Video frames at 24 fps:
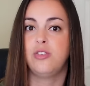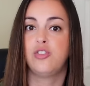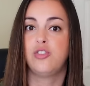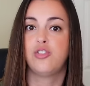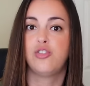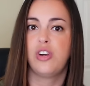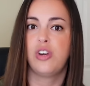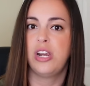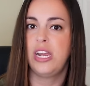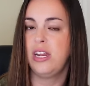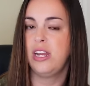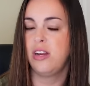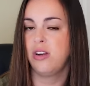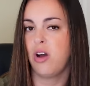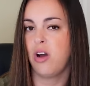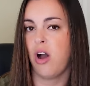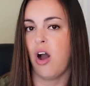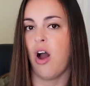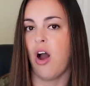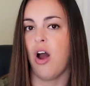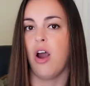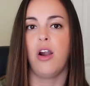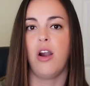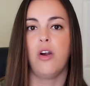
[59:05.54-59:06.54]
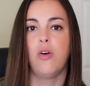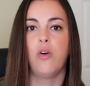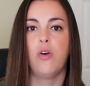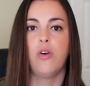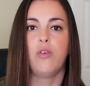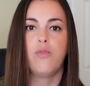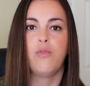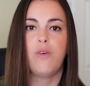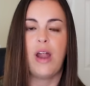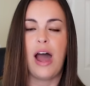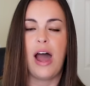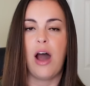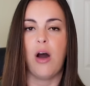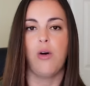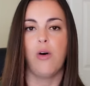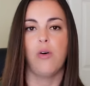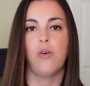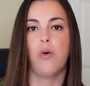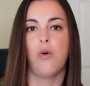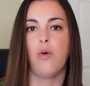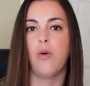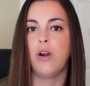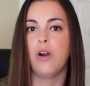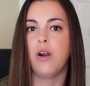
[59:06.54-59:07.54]
train car or route
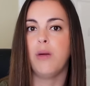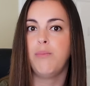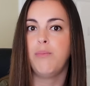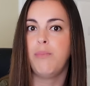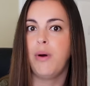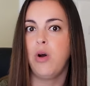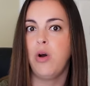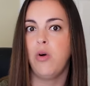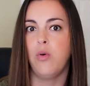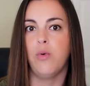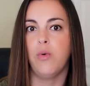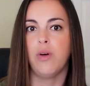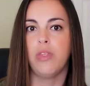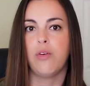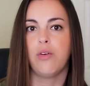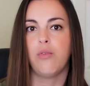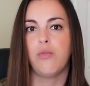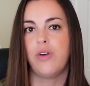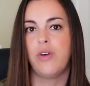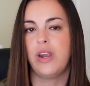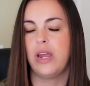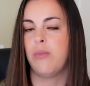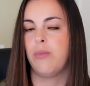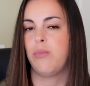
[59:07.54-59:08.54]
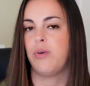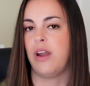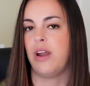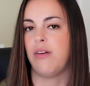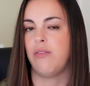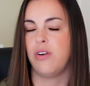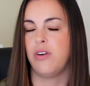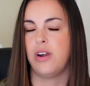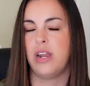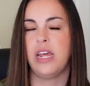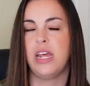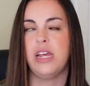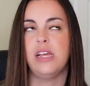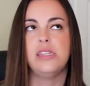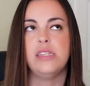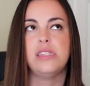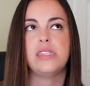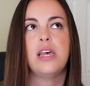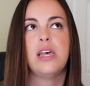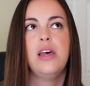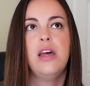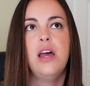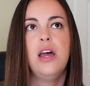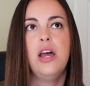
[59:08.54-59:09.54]
or boat with a ramp, whatever it
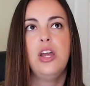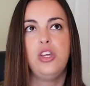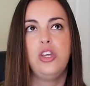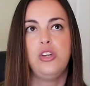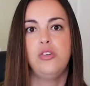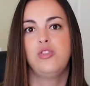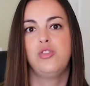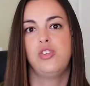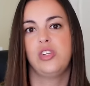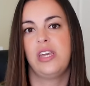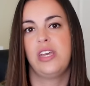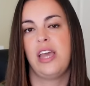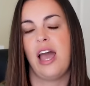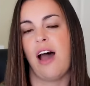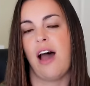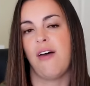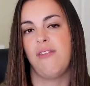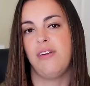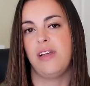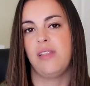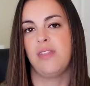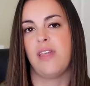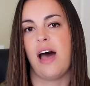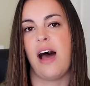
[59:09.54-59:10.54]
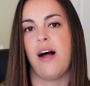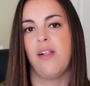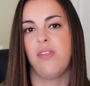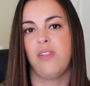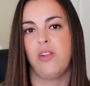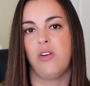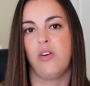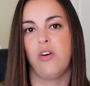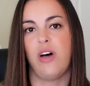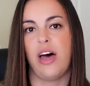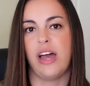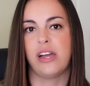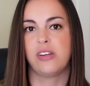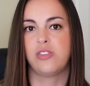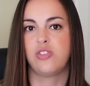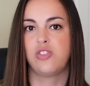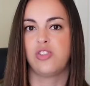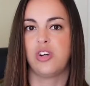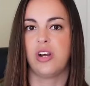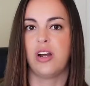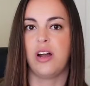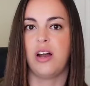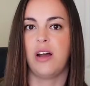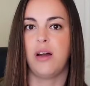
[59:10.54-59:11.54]
is, usually having that little
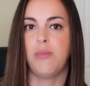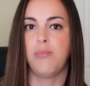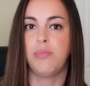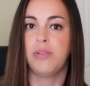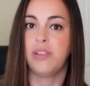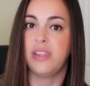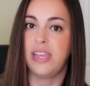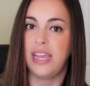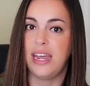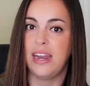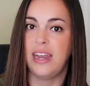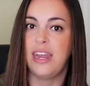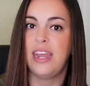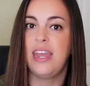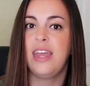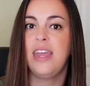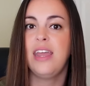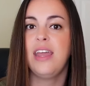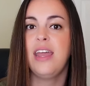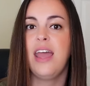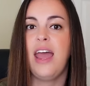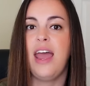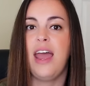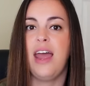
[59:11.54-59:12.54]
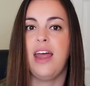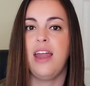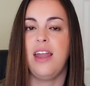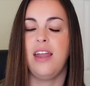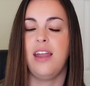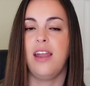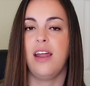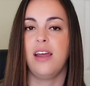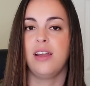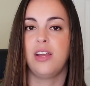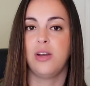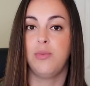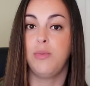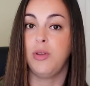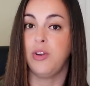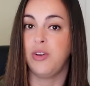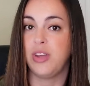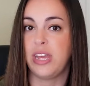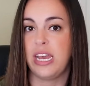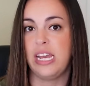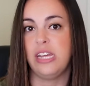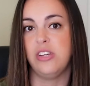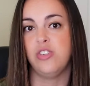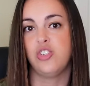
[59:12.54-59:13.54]
extra planning and
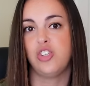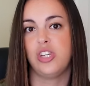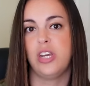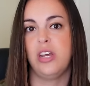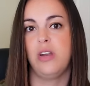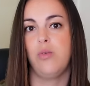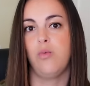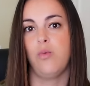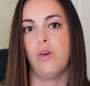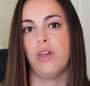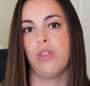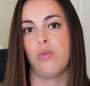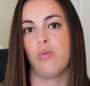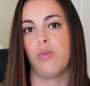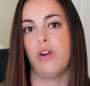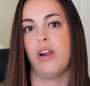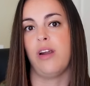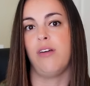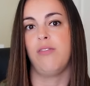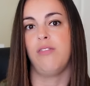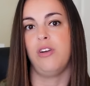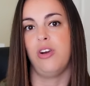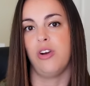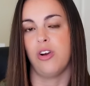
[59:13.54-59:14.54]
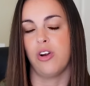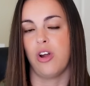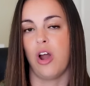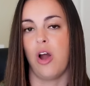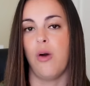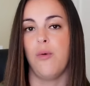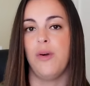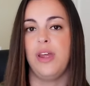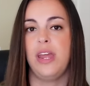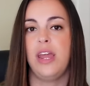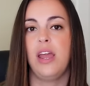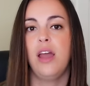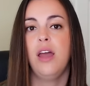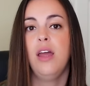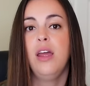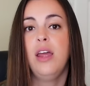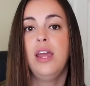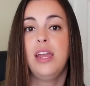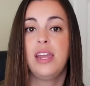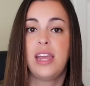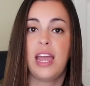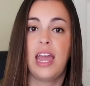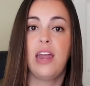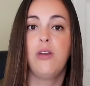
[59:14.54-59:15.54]
communication with wherever you're going
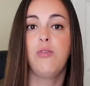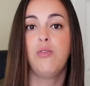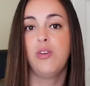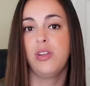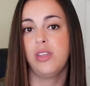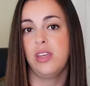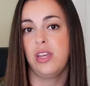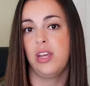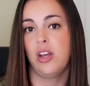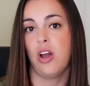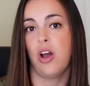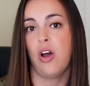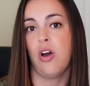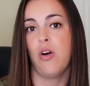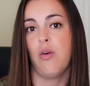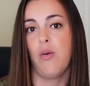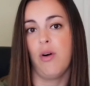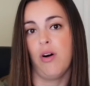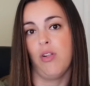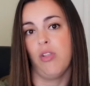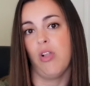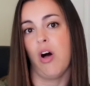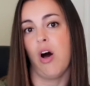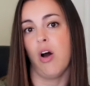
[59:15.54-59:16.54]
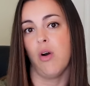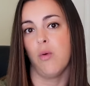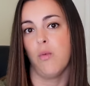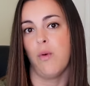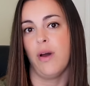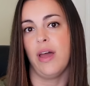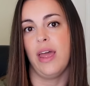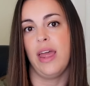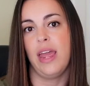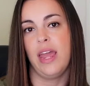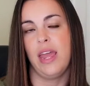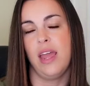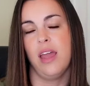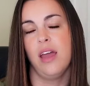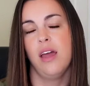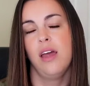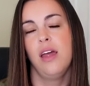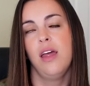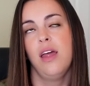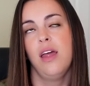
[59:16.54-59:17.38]
can really go a long way.